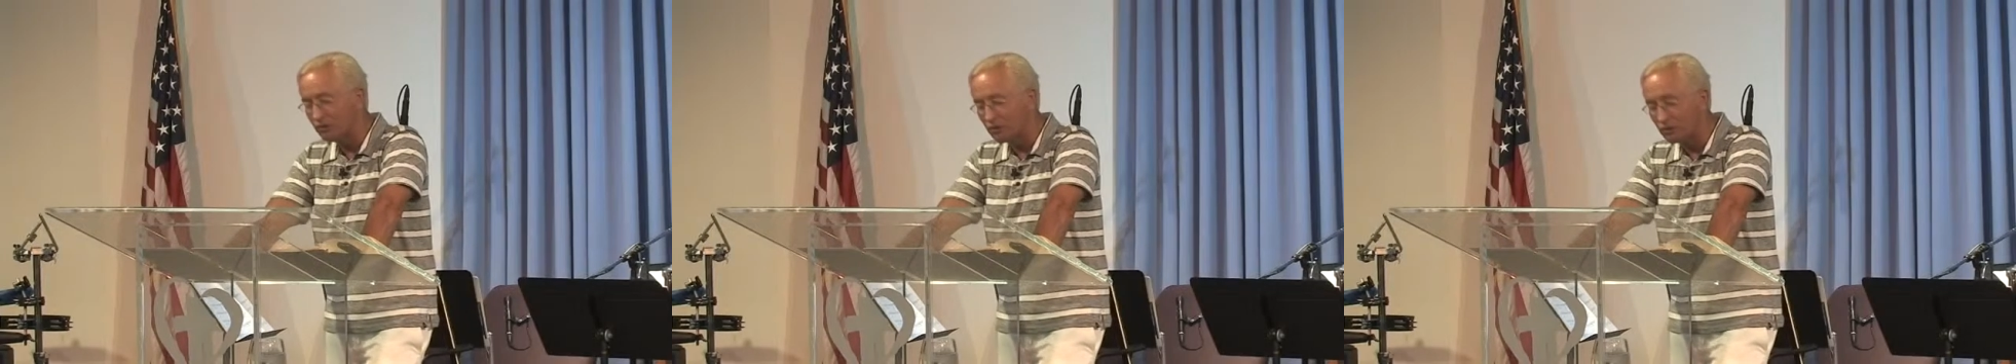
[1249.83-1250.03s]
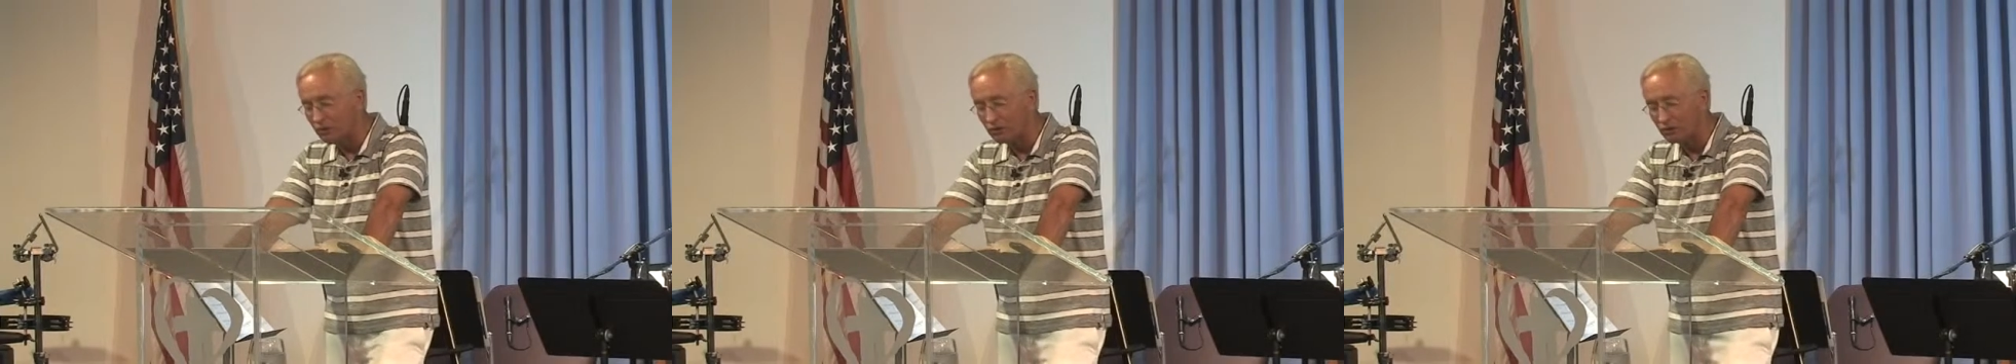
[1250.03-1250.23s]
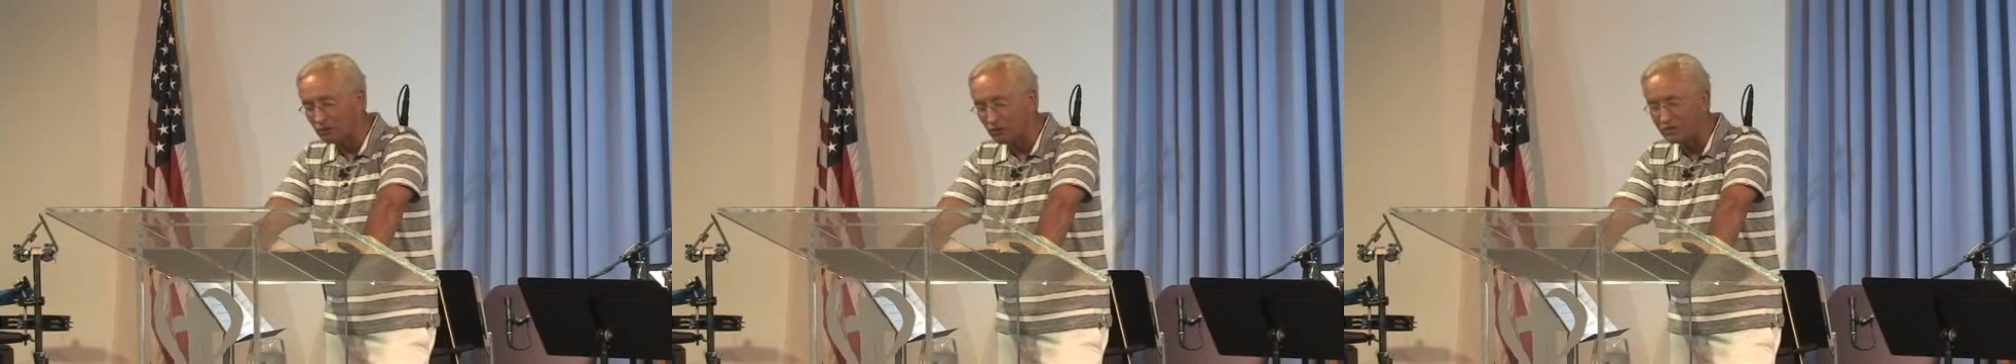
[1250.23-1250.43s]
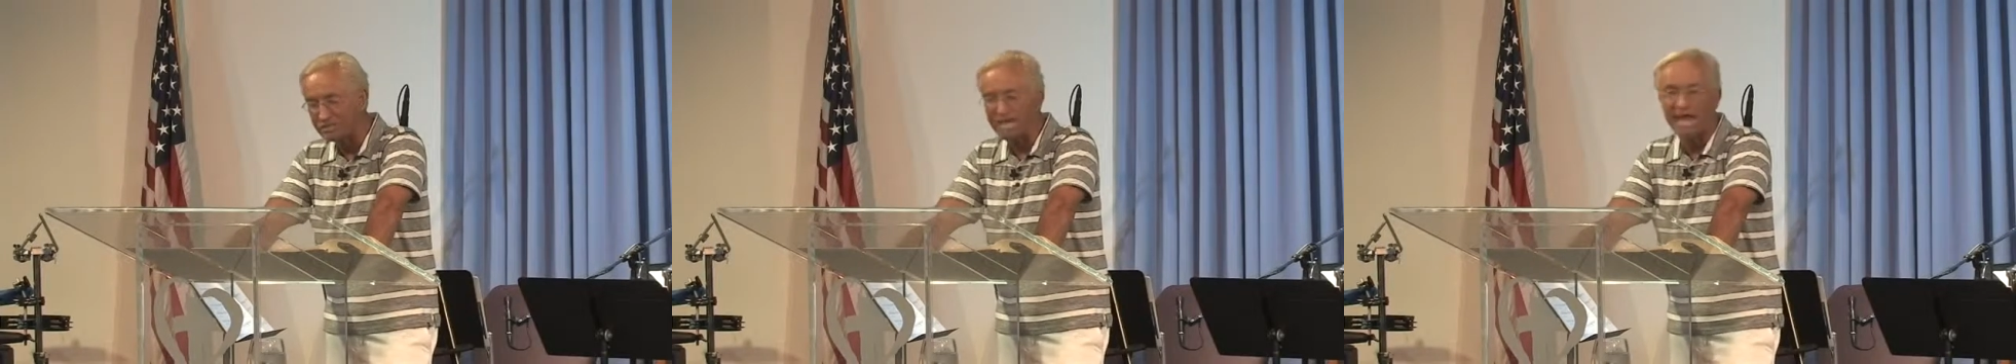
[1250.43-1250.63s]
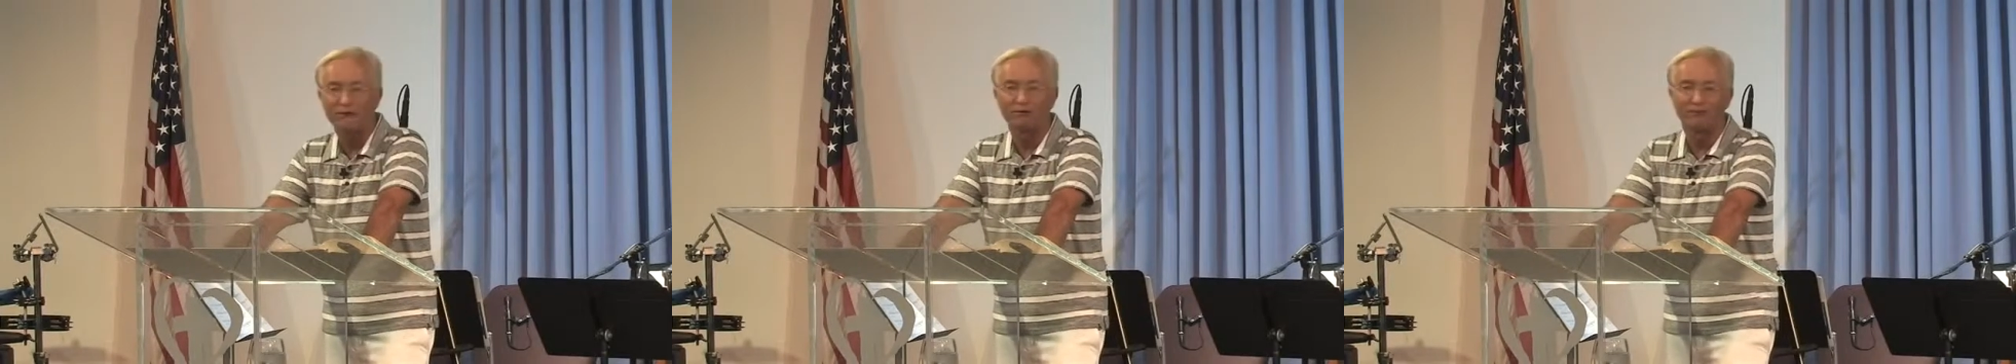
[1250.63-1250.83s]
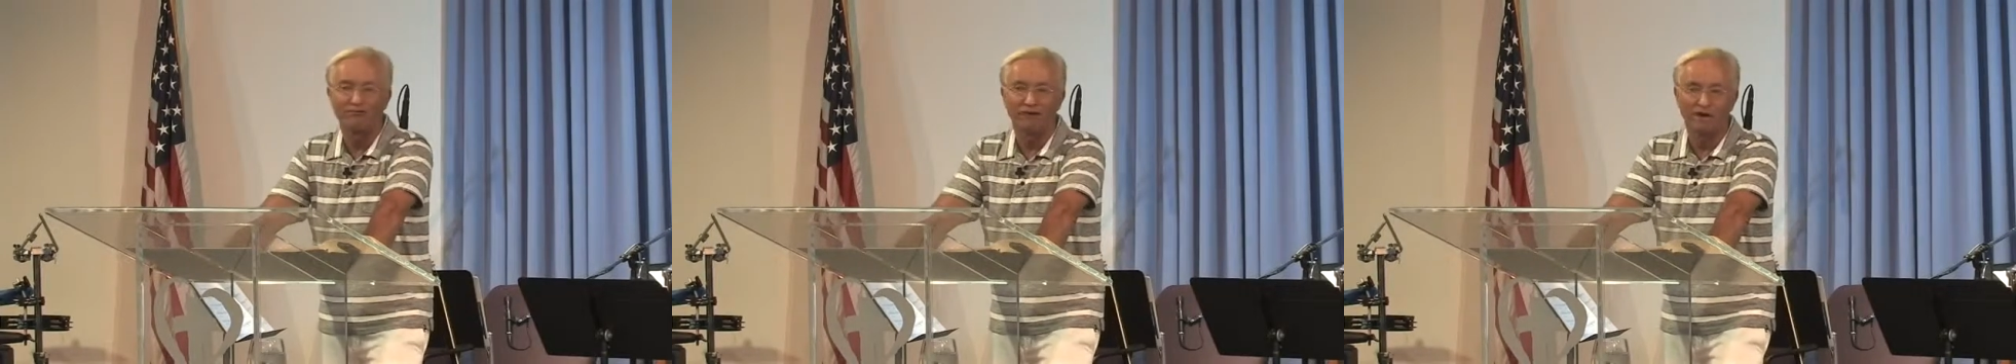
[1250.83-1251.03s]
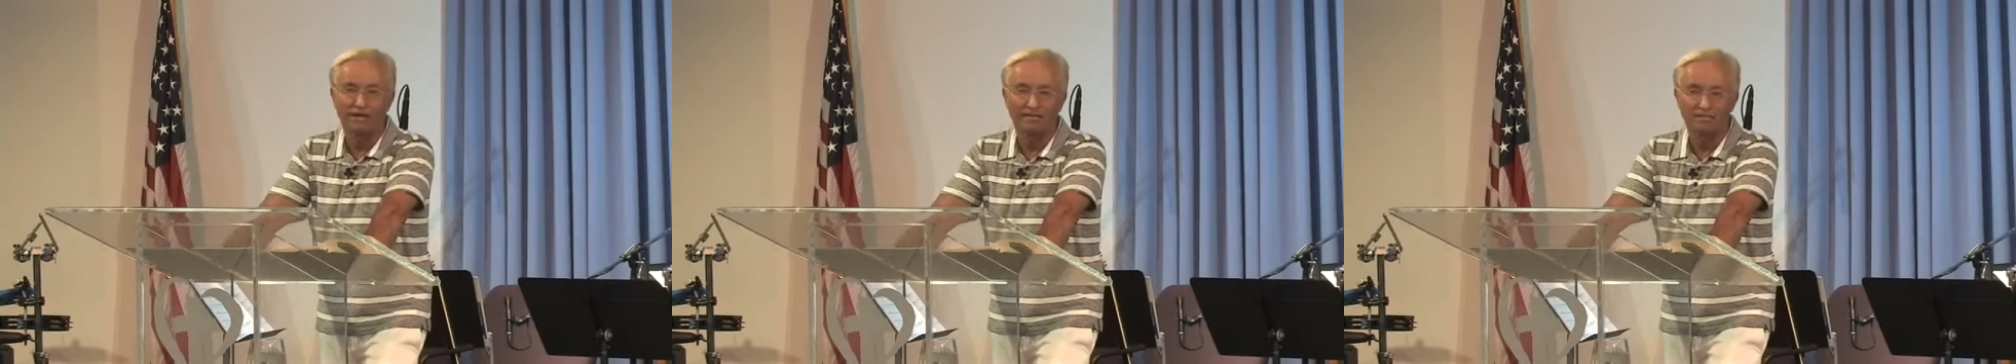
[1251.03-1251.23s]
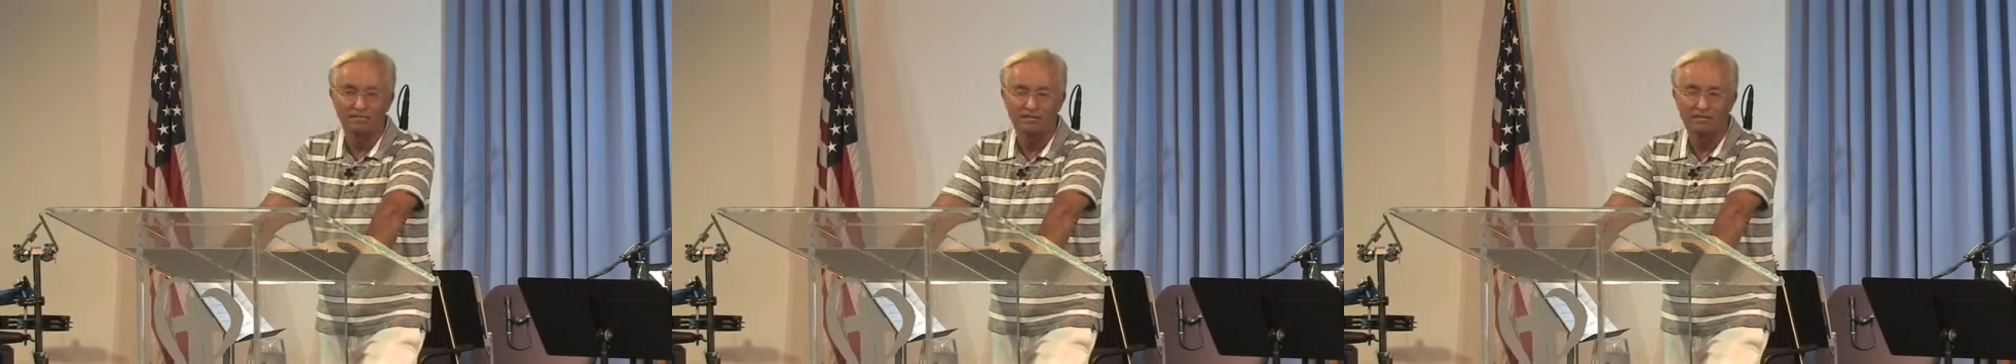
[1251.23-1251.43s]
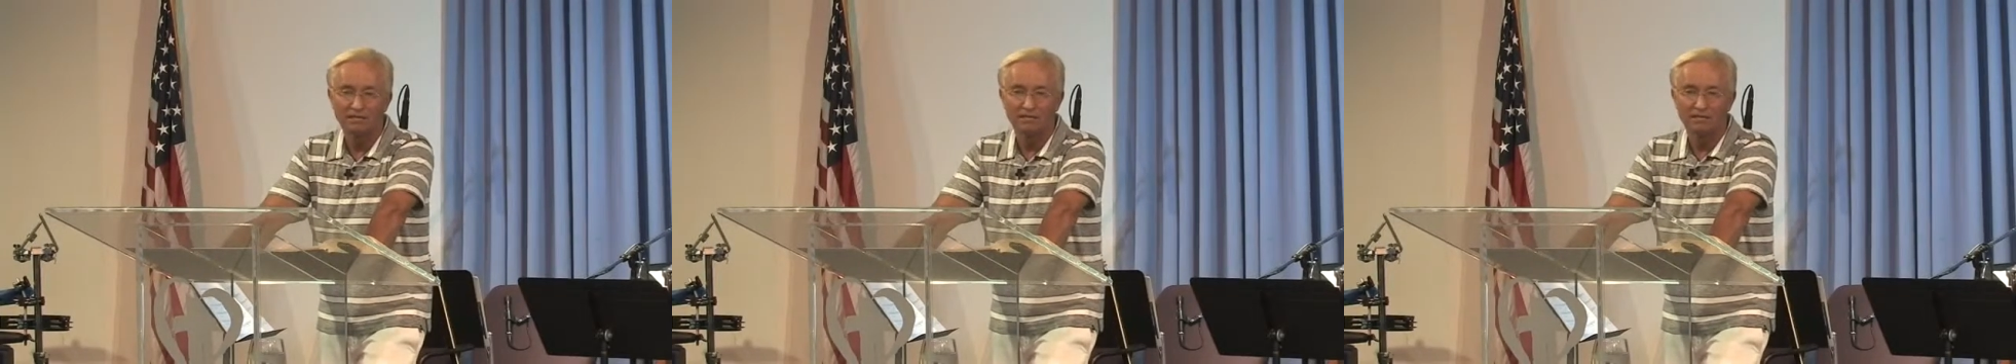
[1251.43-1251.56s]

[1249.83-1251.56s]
children were sacrificed